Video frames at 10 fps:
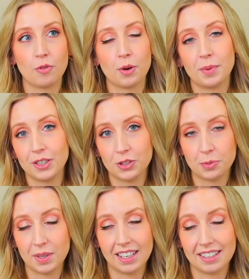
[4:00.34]
four, but it
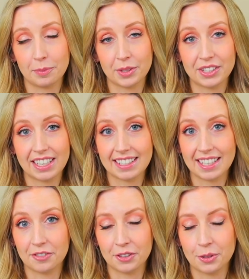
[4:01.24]
should be like number six
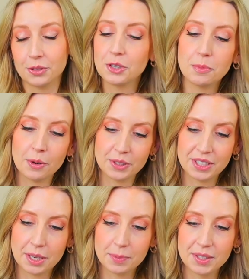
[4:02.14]
after those two bonus
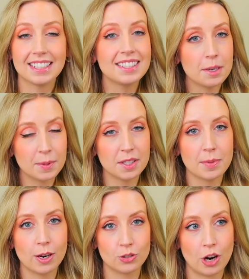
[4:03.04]
tips. This tip is
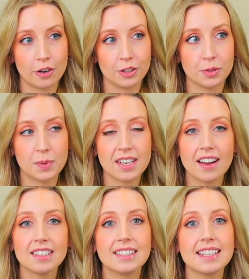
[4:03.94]
about joggers
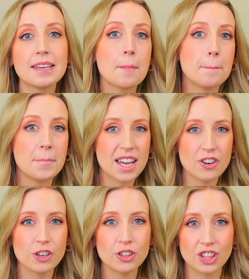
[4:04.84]
because the
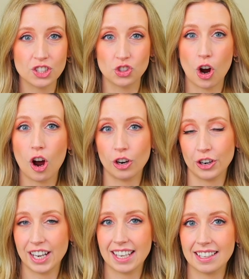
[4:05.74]
bigger the
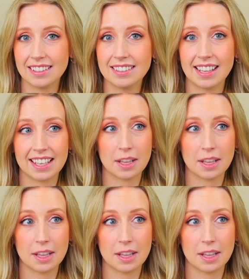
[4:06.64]
jogger is, like